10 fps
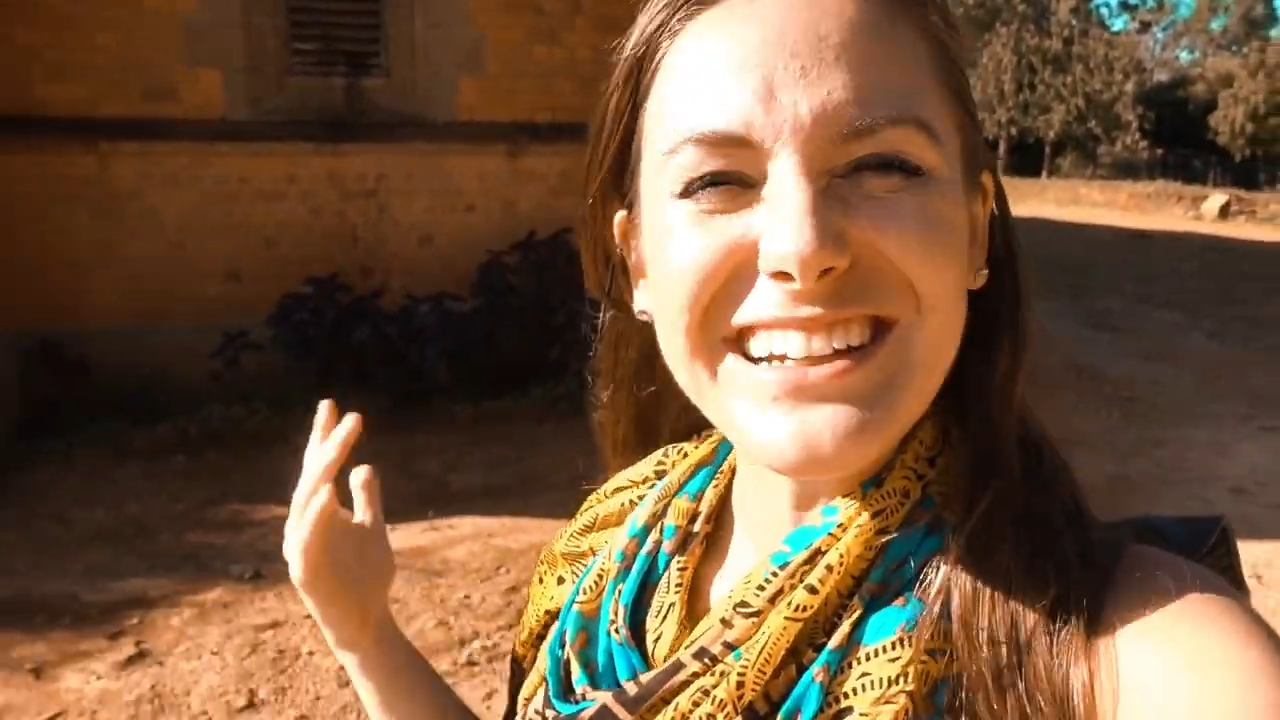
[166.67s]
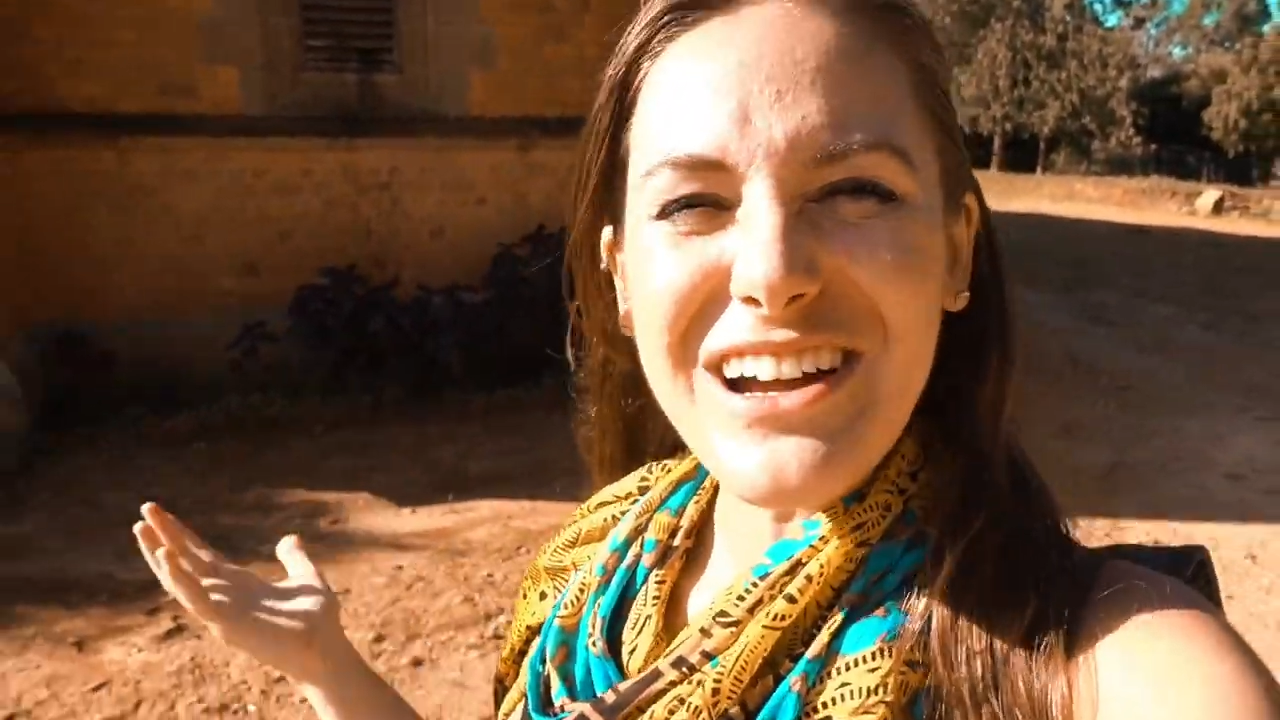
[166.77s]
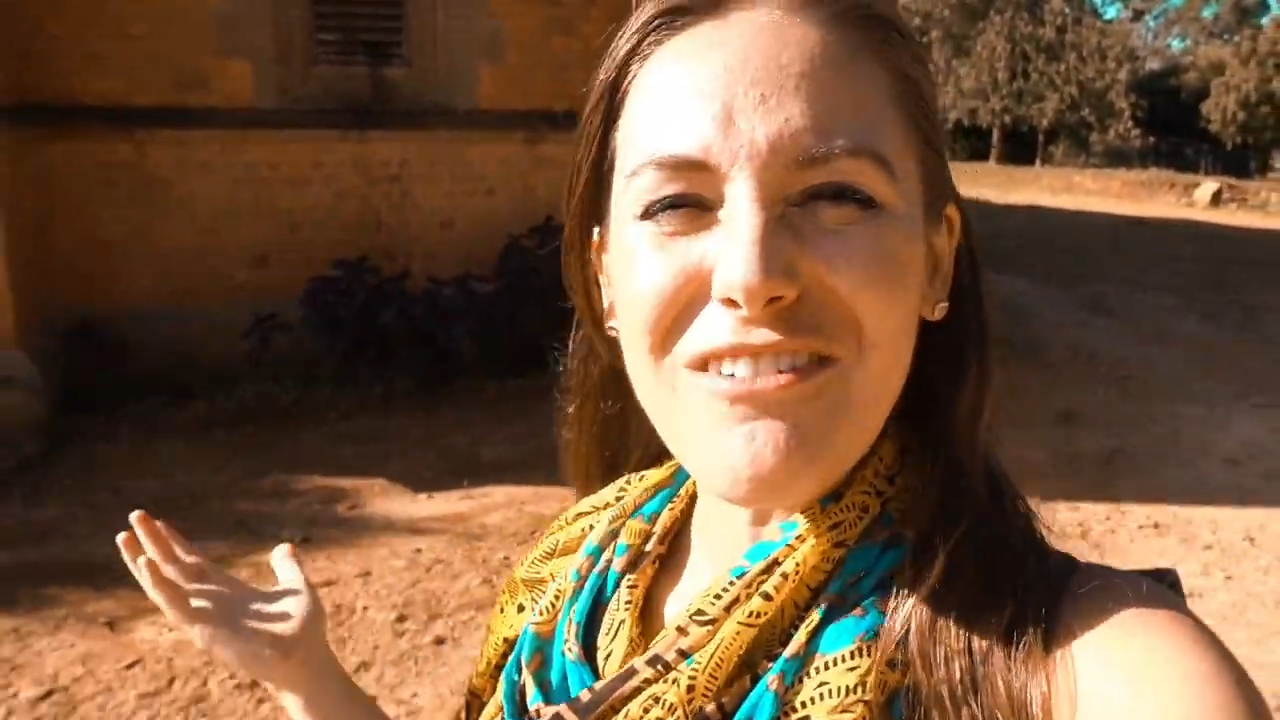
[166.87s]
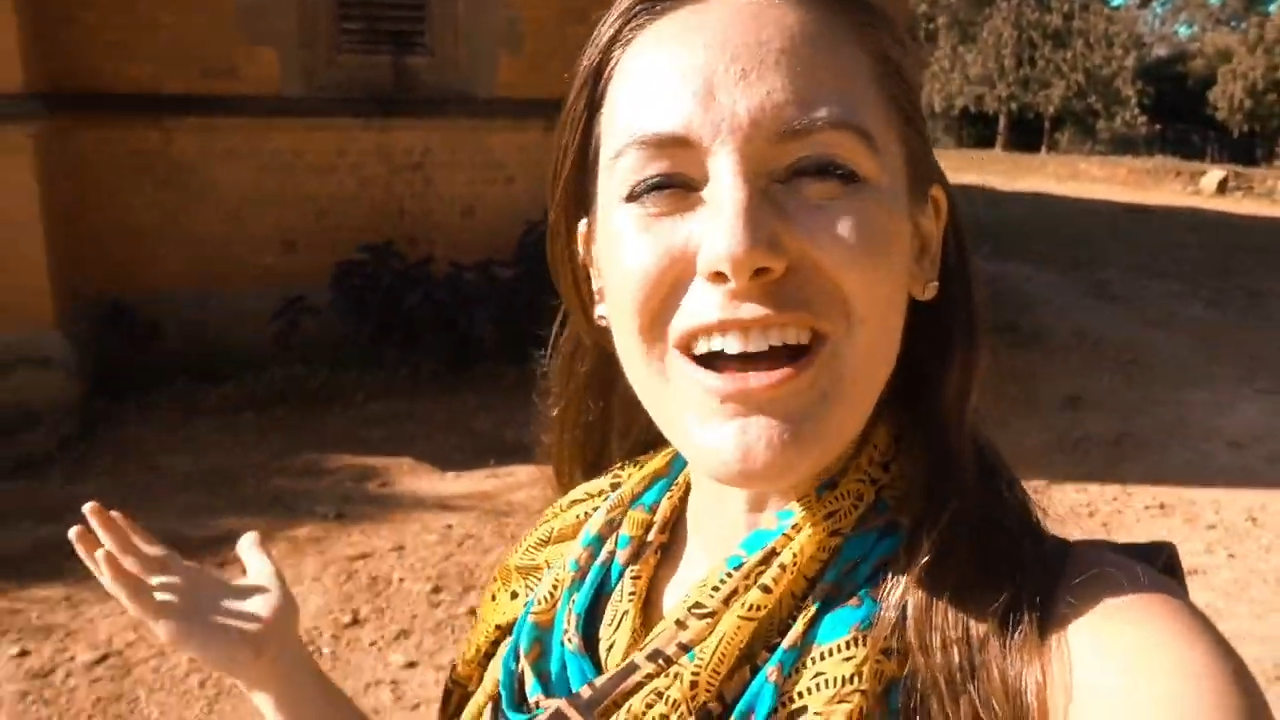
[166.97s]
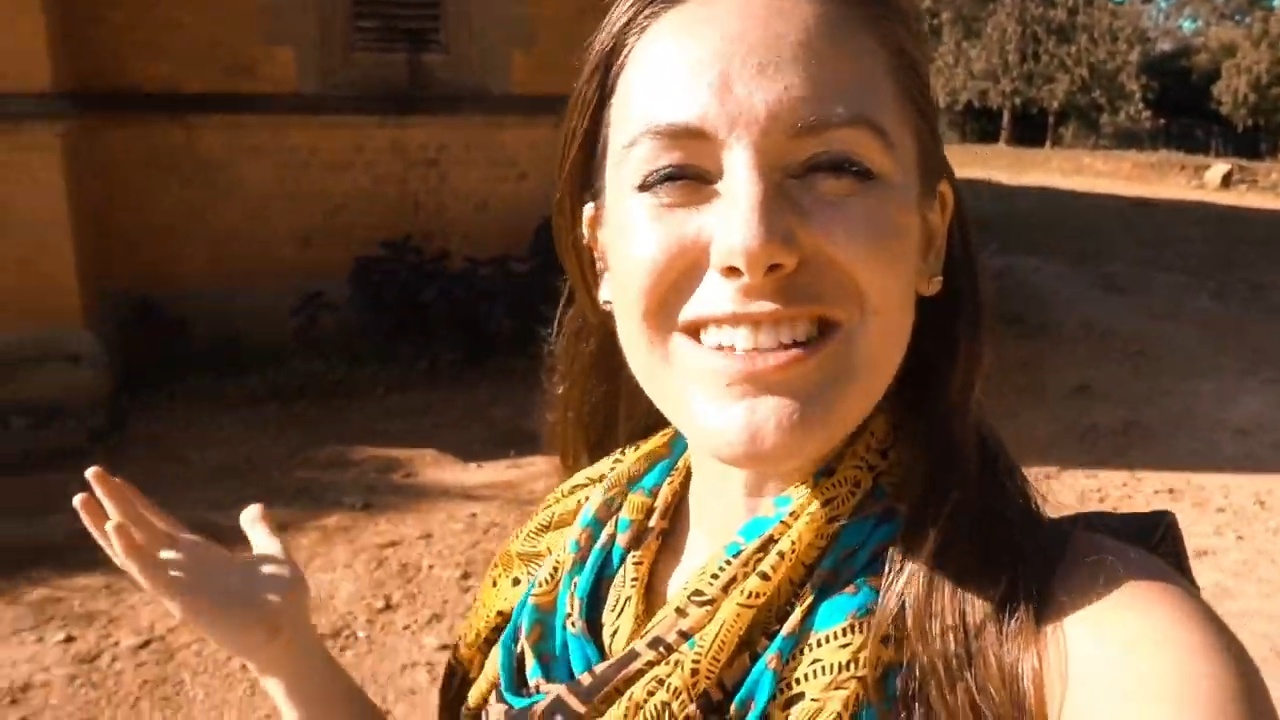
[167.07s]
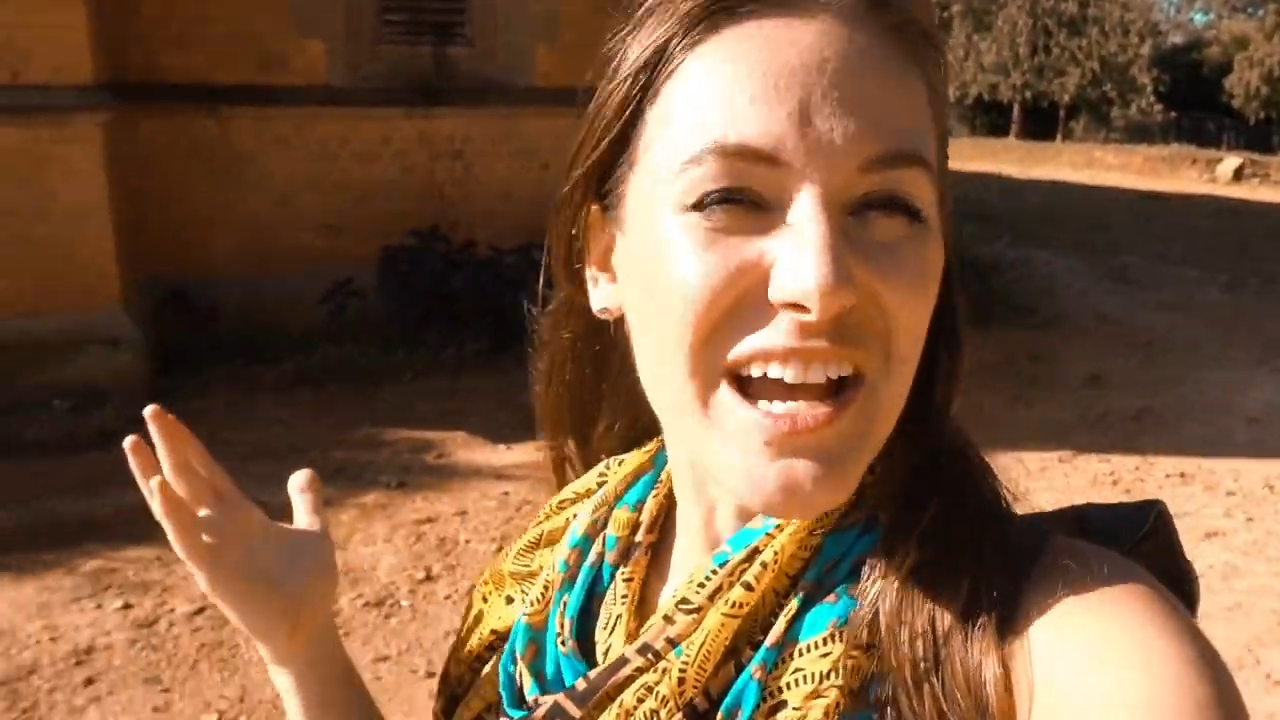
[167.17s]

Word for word: you know what,